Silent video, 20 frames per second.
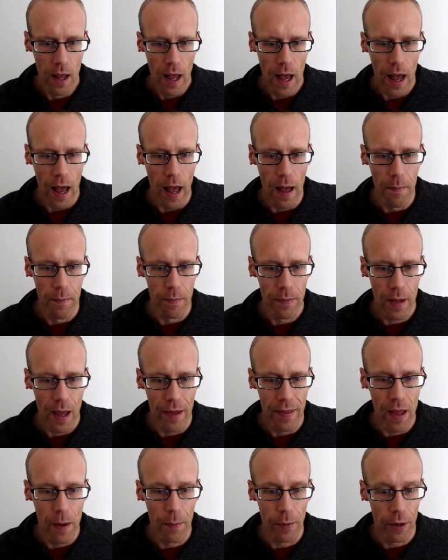And
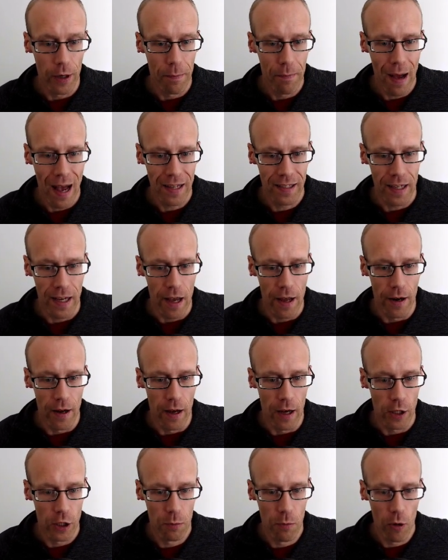then we're going to pass it in
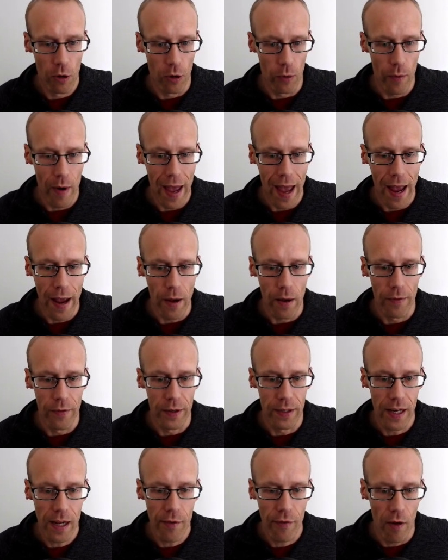a small array, the
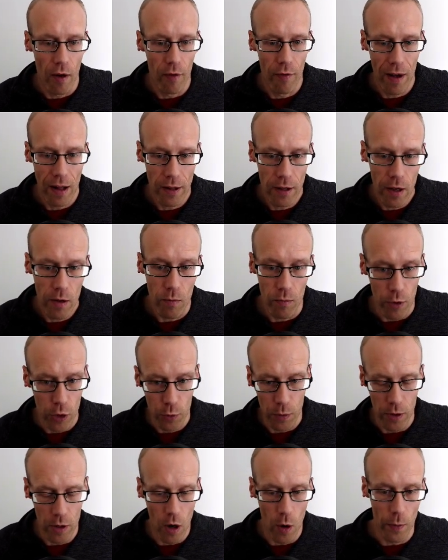default value, which
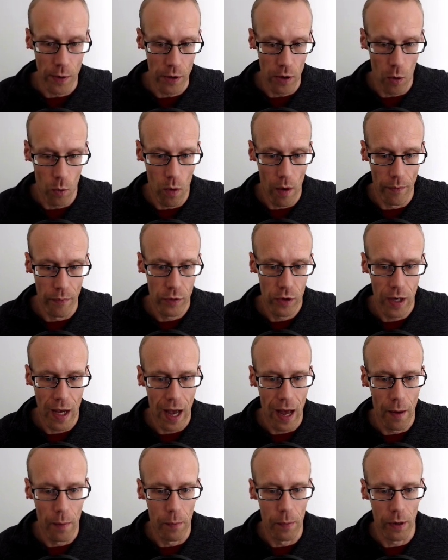we know we don't want,
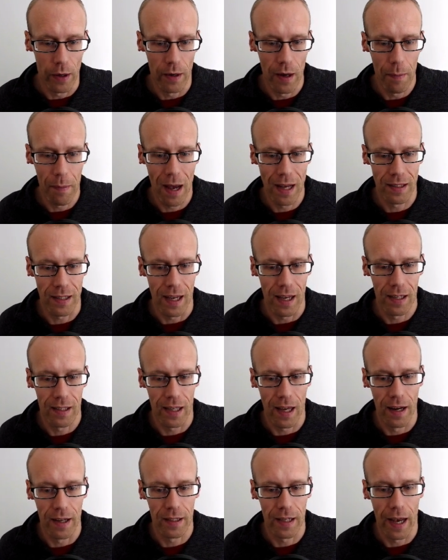and we're going to pass it a
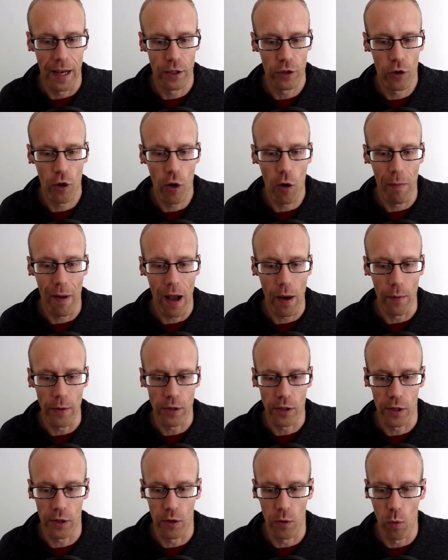sanitized callback,
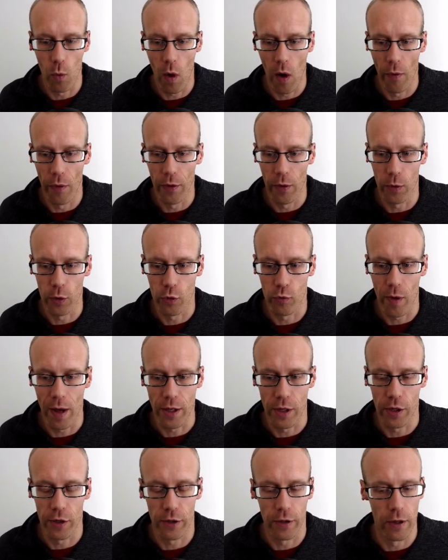which is the one that was
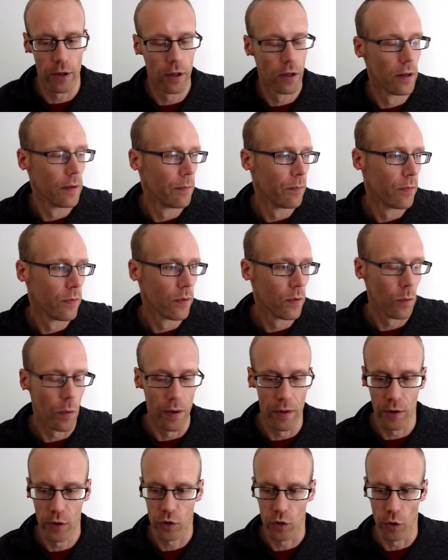registered when
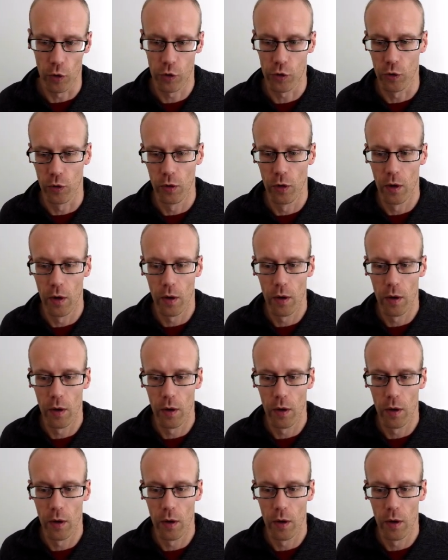the social